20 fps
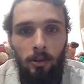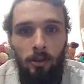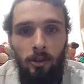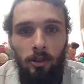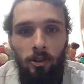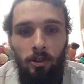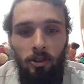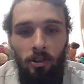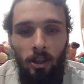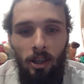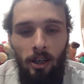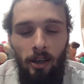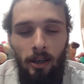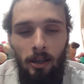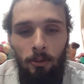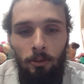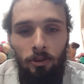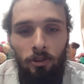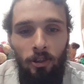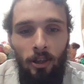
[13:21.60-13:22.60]
so
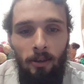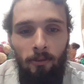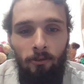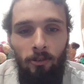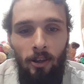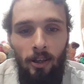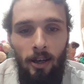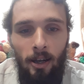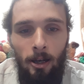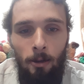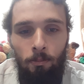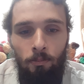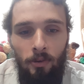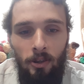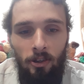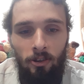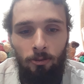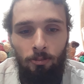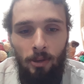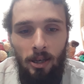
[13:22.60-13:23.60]
that was something. I hope
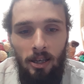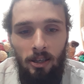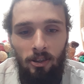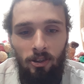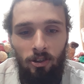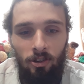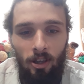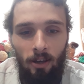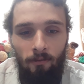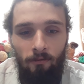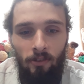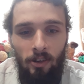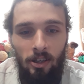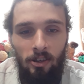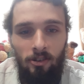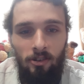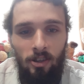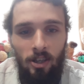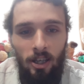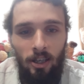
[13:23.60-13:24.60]
this means
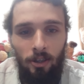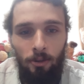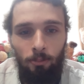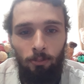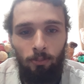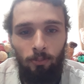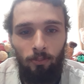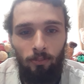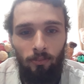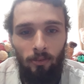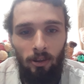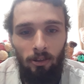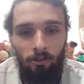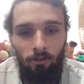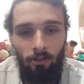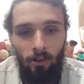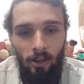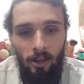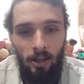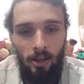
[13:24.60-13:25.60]
something to you, this
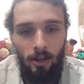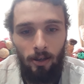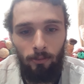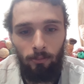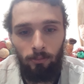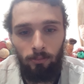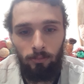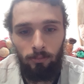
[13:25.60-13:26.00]
video.